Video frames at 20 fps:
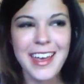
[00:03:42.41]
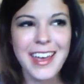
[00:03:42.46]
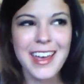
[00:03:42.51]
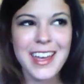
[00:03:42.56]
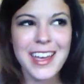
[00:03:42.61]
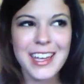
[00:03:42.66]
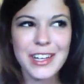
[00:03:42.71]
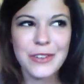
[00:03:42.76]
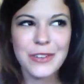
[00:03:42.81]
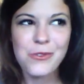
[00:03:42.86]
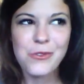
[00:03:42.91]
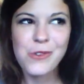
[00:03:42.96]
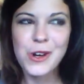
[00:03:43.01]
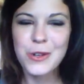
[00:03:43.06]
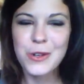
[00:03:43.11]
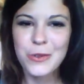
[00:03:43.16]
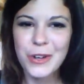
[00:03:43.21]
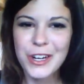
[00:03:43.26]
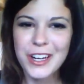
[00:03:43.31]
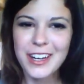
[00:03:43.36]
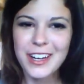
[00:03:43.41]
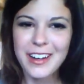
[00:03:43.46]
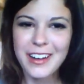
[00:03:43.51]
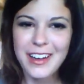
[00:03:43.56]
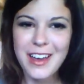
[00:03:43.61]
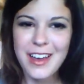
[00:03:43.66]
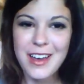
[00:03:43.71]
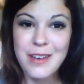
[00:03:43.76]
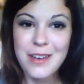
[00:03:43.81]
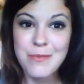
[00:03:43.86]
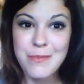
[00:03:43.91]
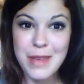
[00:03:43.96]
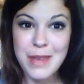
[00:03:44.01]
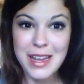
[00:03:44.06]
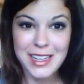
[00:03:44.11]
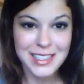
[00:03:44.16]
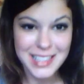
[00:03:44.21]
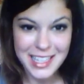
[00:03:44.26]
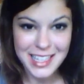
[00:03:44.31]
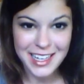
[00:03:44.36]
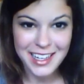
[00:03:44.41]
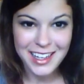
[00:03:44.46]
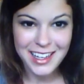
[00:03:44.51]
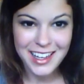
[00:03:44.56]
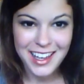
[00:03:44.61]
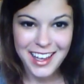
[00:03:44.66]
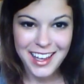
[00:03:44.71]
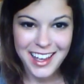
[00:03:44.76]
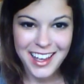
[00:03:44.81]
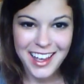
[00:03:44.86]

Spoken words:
In one word, amazing.